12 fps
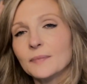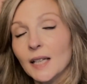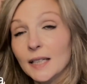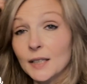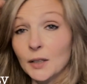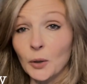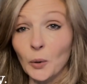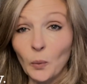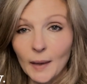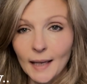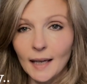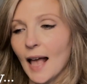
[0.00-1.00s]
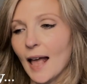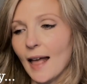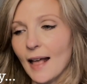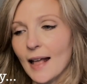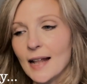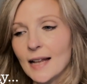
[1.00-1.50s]
It's a new week
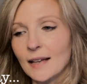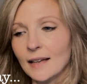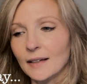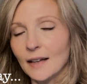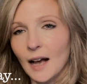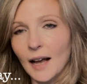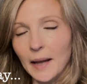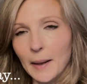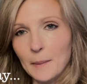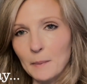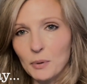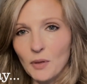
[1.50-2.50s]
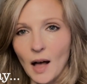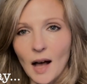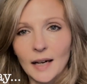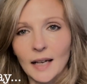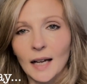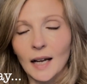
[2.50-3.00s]
and I am
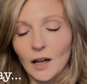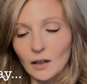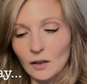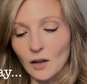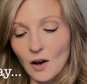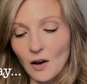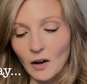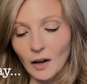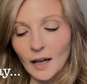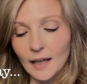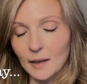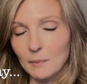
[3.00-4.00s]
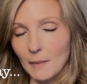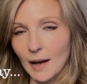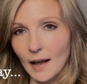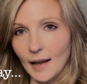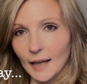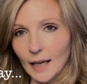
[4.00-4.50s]
plodding along in
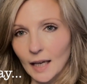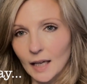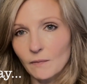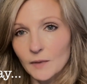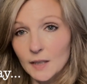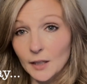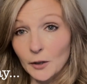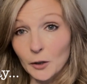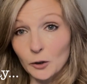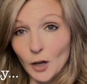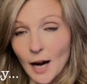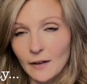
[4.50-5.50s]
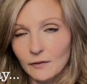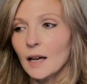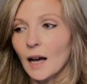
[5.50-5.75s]
my zero draft.